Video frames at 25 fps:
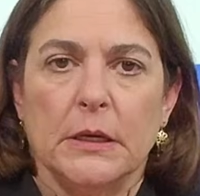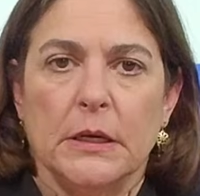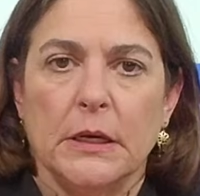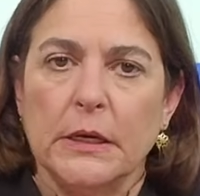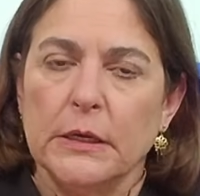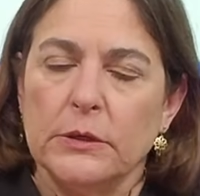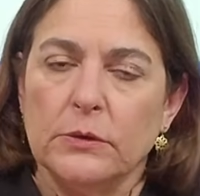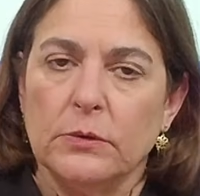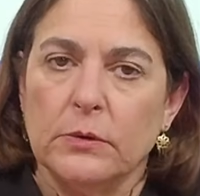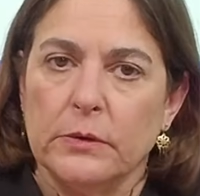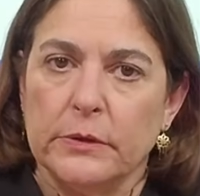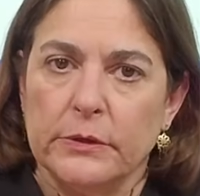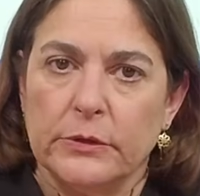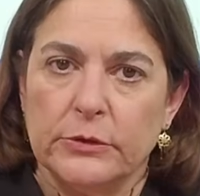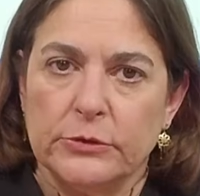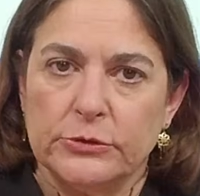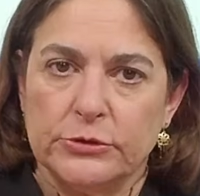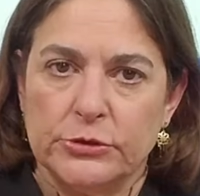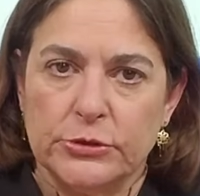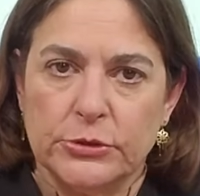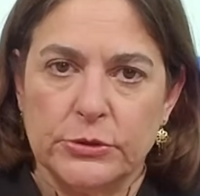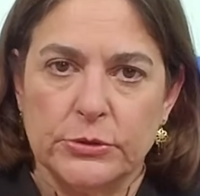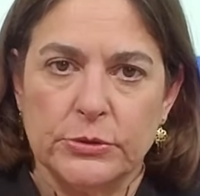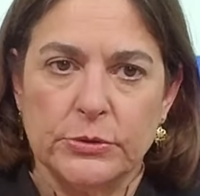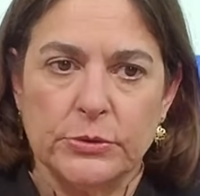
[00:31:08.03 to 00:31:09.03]
in order
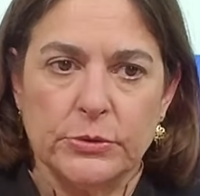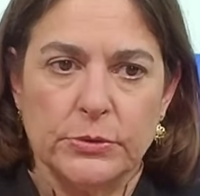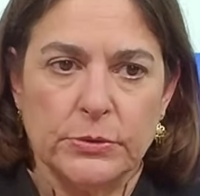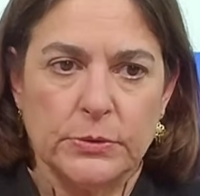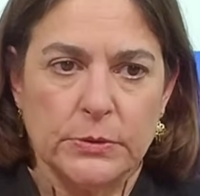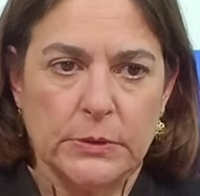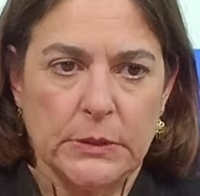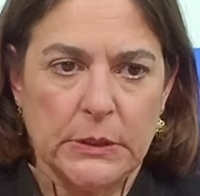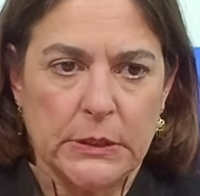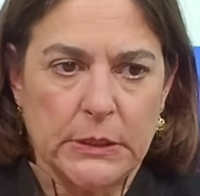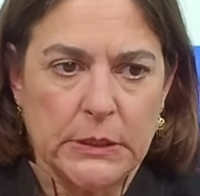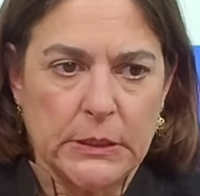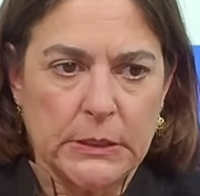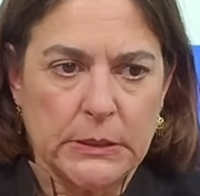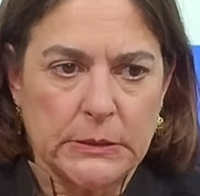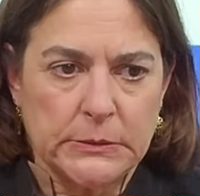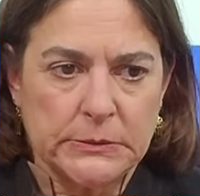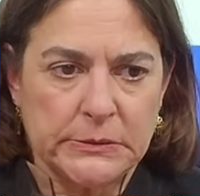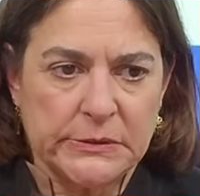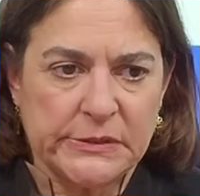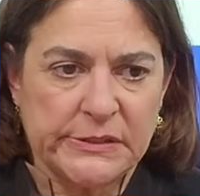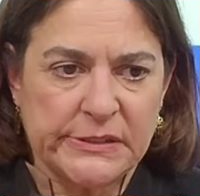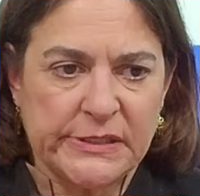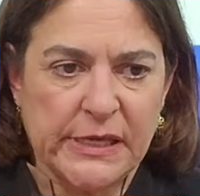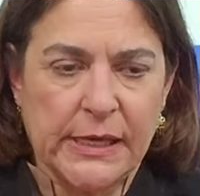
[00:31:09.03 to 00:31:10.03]
to
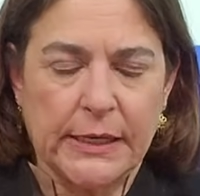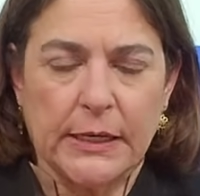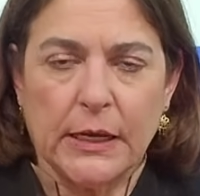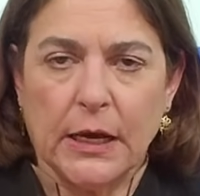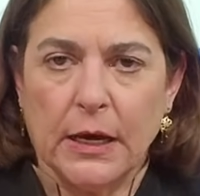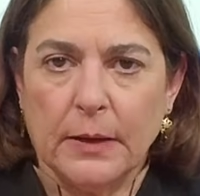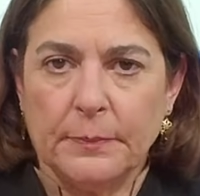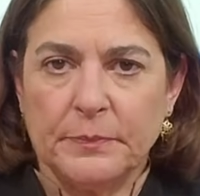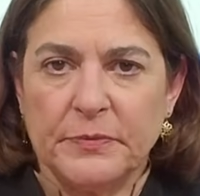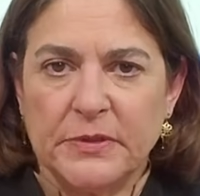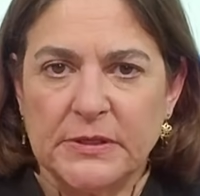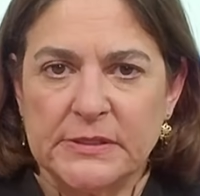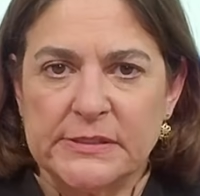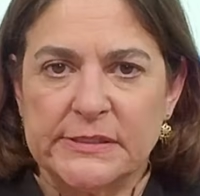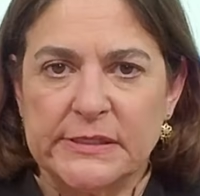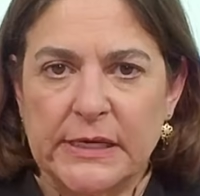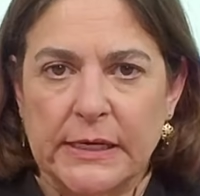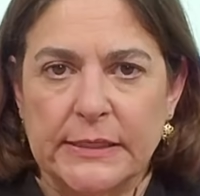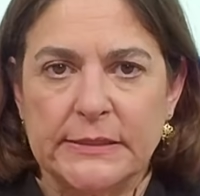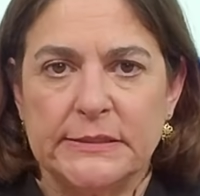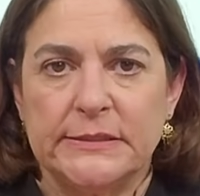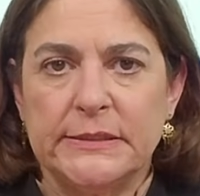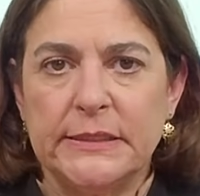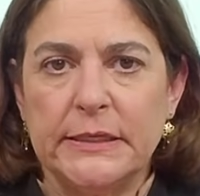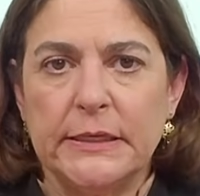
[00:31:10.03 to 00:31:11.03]
set up this
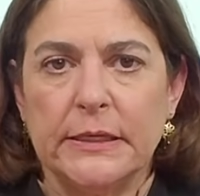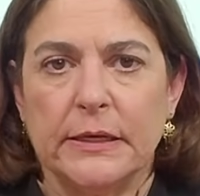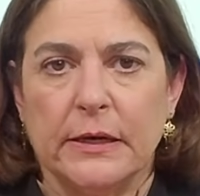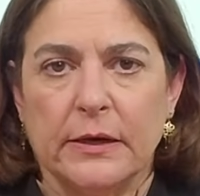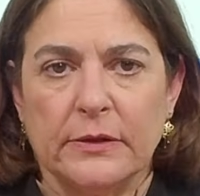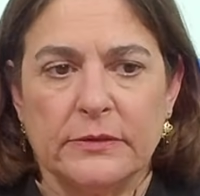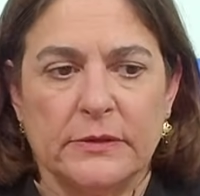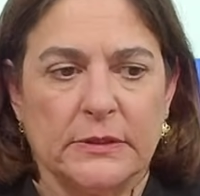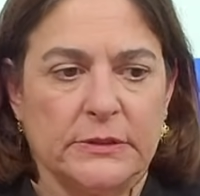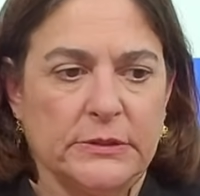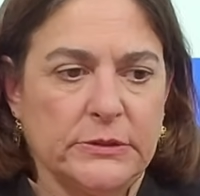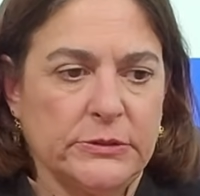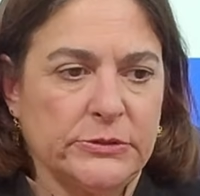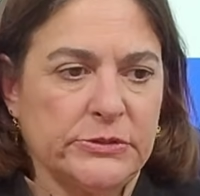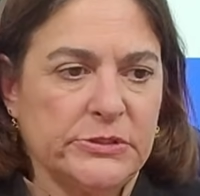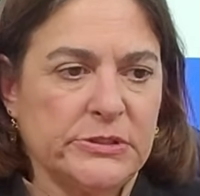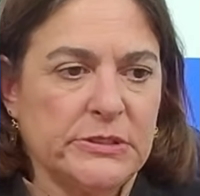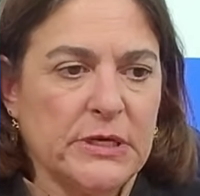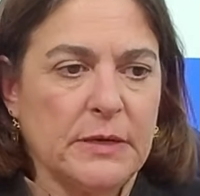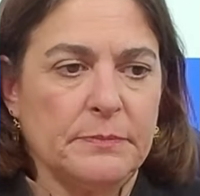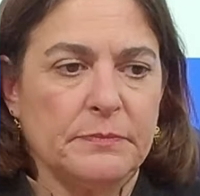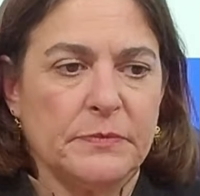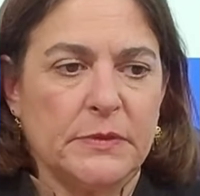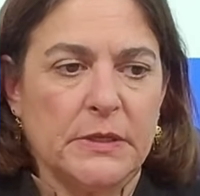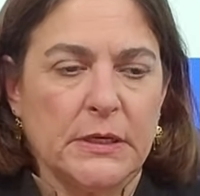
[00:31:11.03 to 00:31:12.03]
idea that there's
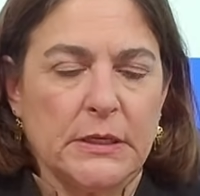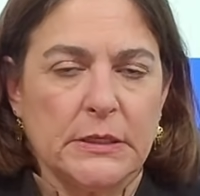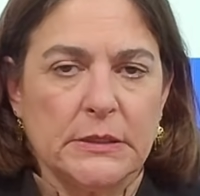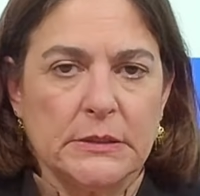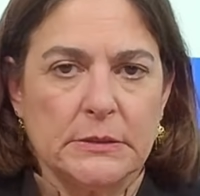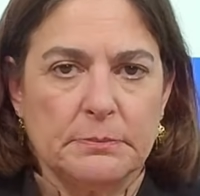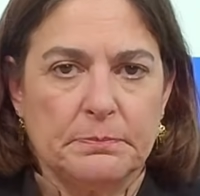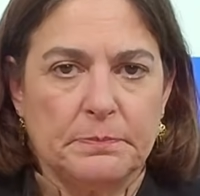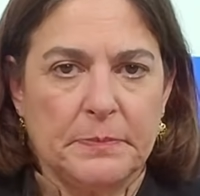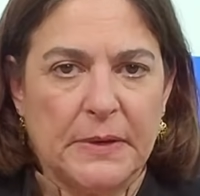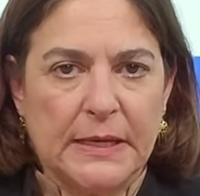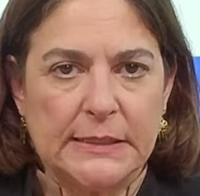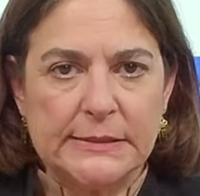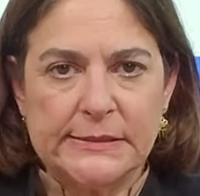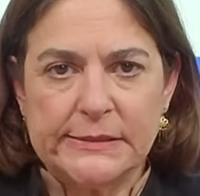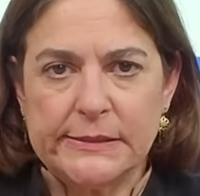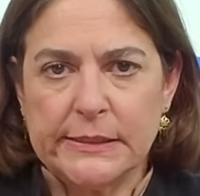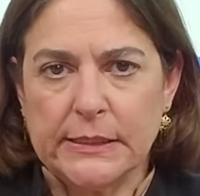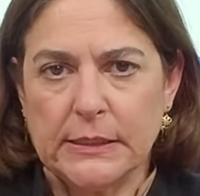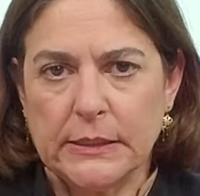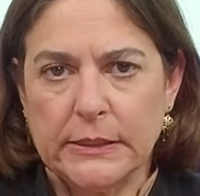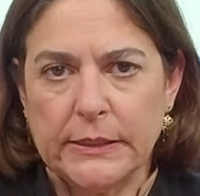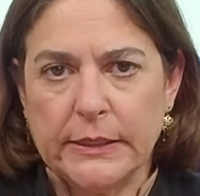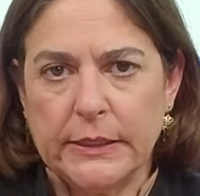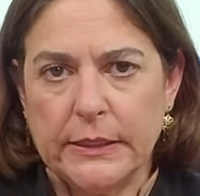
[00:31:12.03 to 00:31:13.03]
something
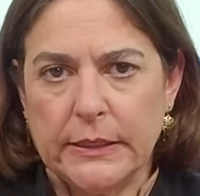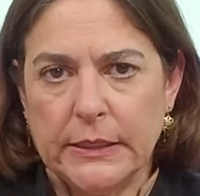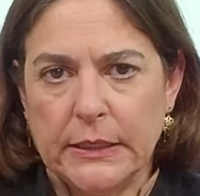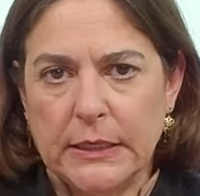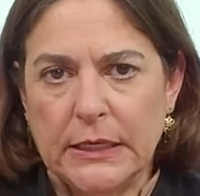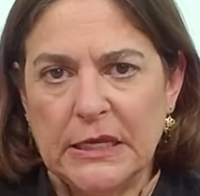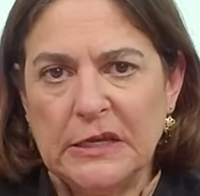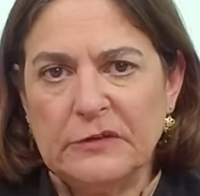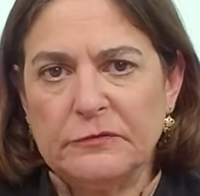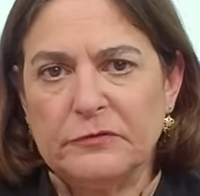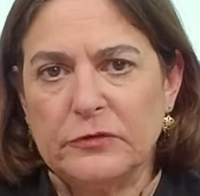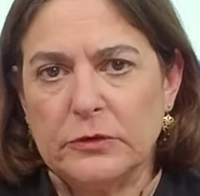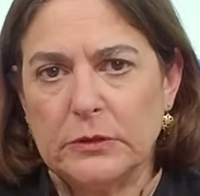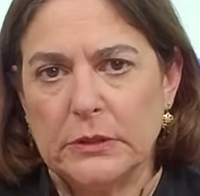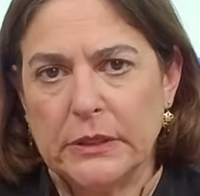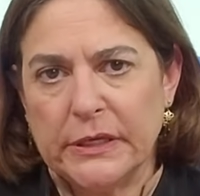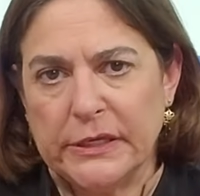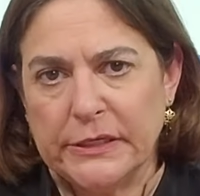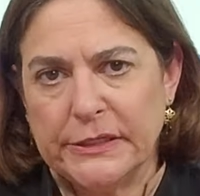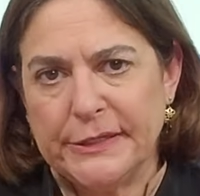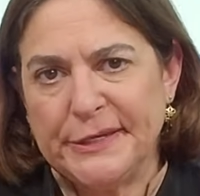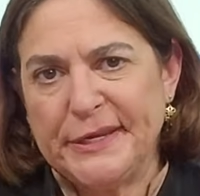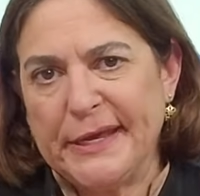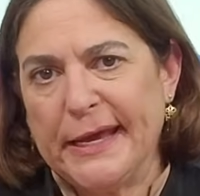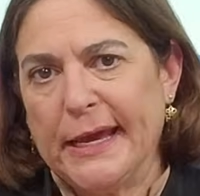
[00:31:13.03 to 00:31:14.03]
basically evil
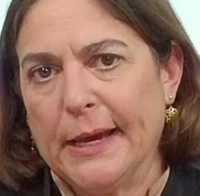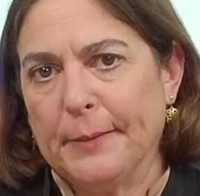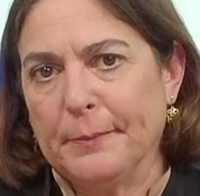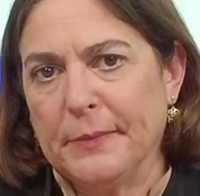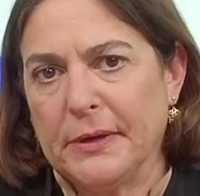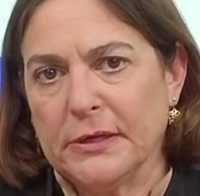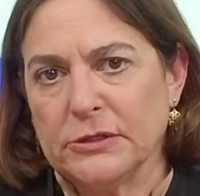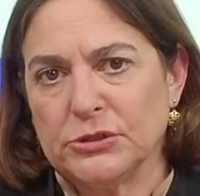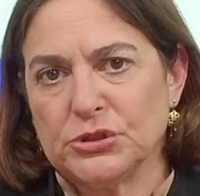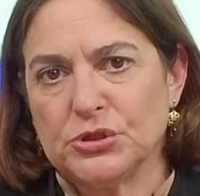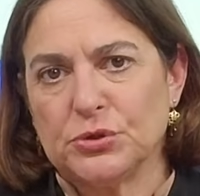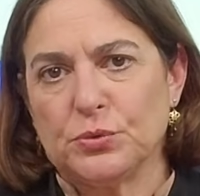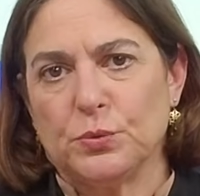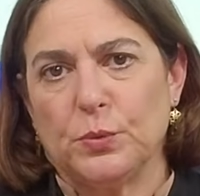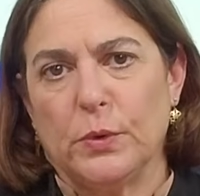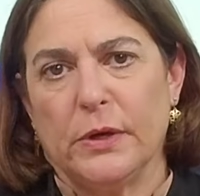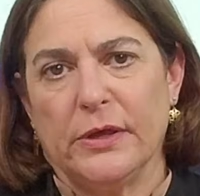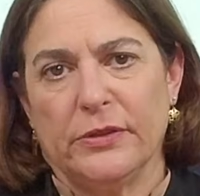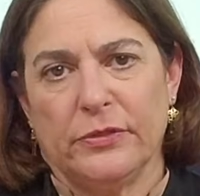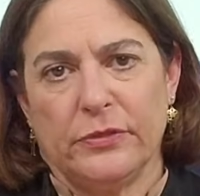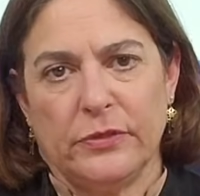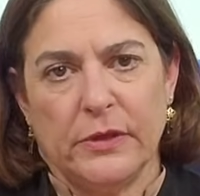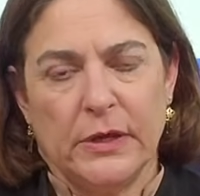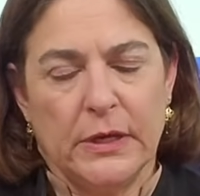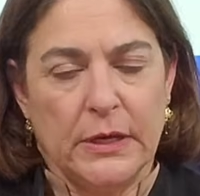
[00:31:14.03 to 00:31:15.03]
and damaged
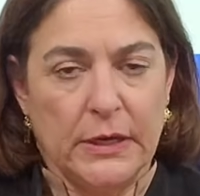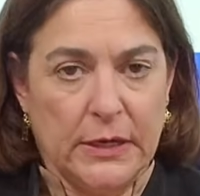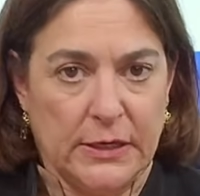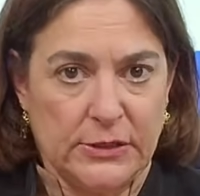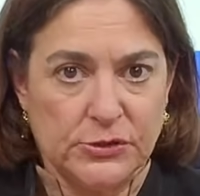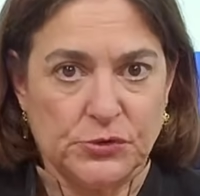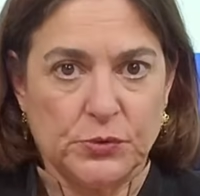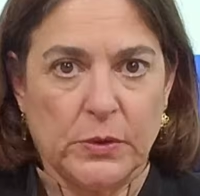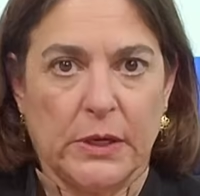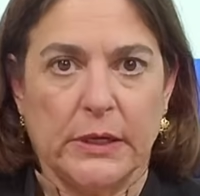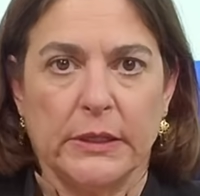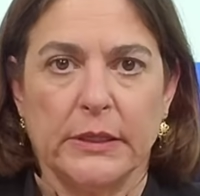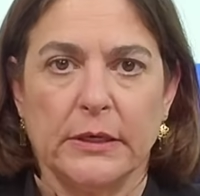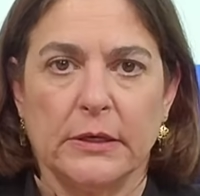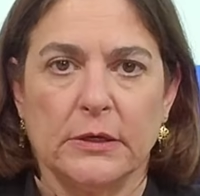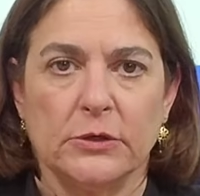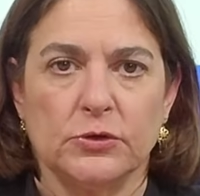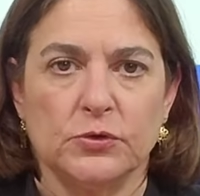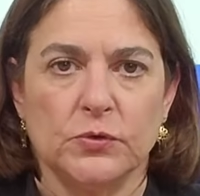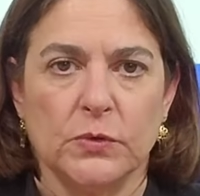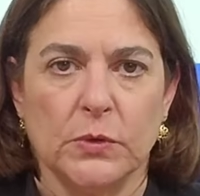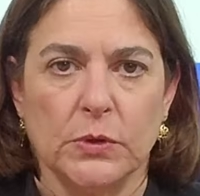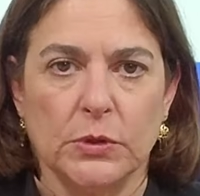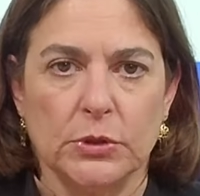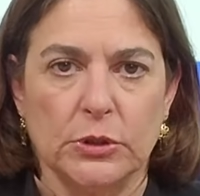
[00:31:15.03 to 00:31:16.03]
with Israeli
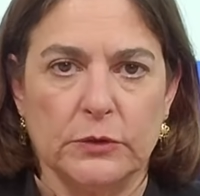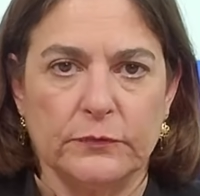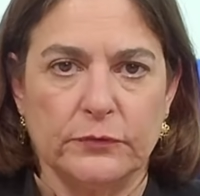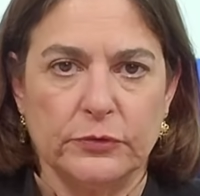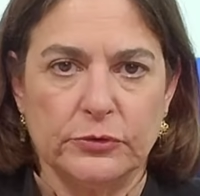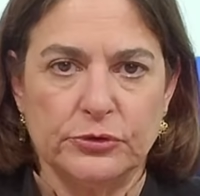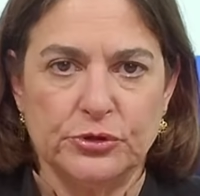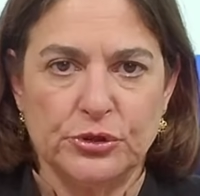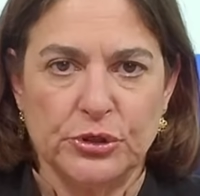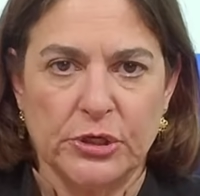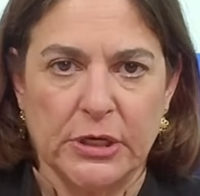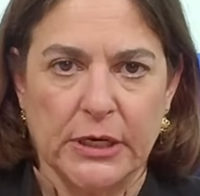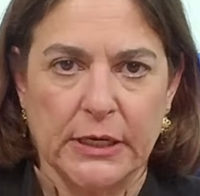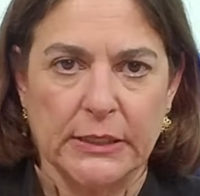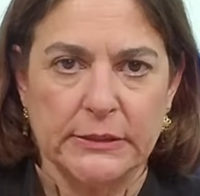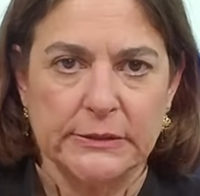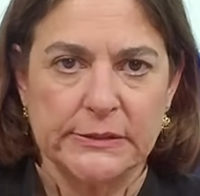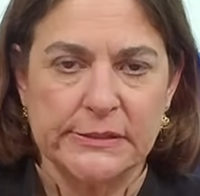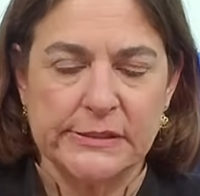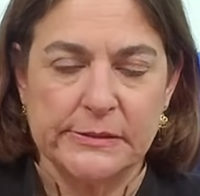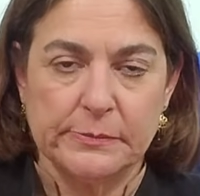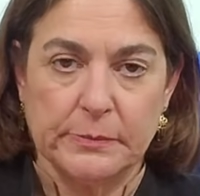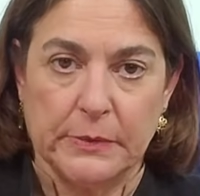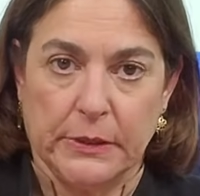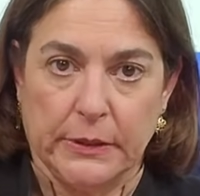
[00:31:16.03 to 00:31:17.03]
control over Judea and
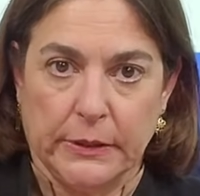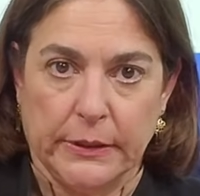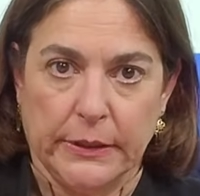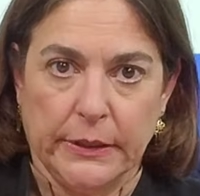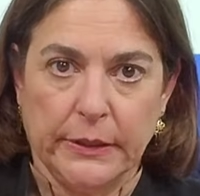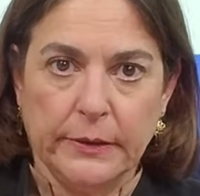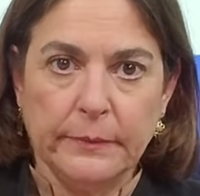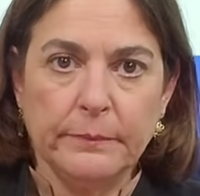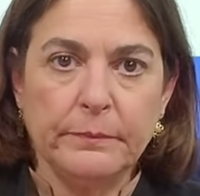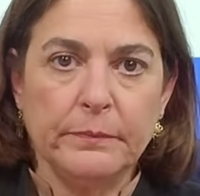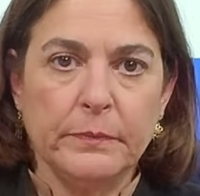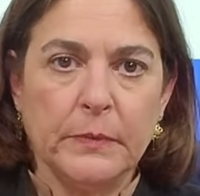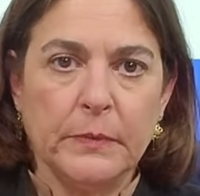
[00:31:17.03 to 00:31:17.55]
Samaria,